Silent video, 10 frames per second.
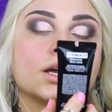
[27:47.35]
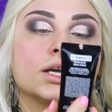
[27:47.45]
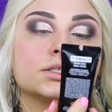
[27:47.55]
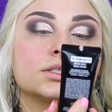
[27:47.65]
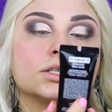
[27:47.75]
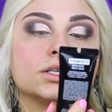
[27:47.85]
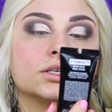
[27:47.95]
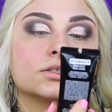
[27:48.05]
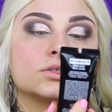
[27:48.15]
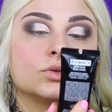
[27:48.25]

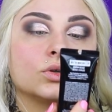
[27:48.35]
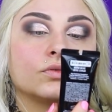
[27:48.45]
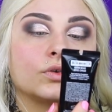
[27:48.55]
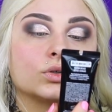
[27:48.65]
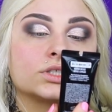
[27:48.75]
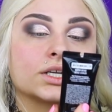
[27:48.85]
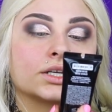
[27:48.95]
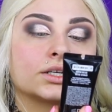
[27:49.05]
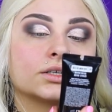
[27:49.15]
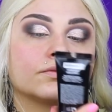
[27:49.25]
HD Studio
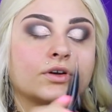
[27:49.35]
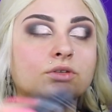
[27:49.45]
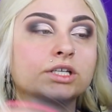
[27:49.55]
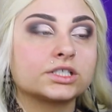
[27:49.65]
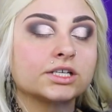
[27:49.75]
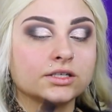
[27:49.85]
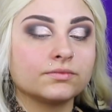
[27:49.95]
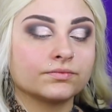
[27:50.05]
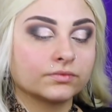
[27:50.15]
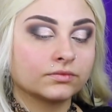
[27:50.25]
Photogenic Foundation